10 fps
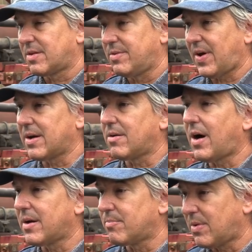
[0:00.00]
We've had a
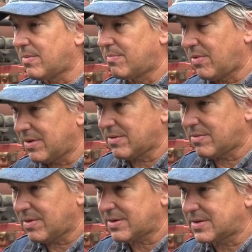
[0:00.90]
lot of boiler
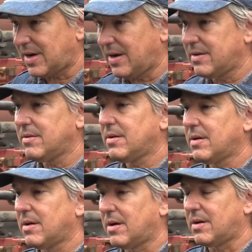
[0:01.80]
work done.
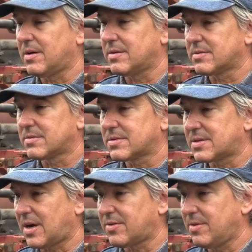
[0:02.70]

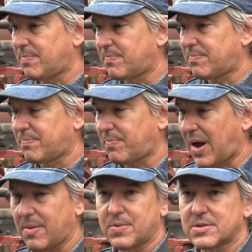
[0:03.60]
Stathi
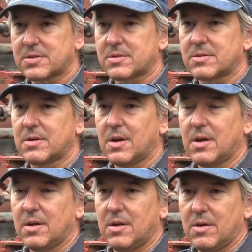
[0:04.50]
Pappas,
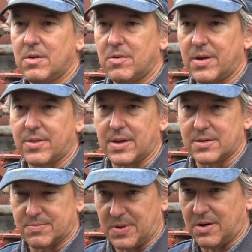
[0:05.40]
who I think
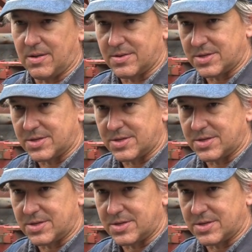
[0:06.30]
has been on the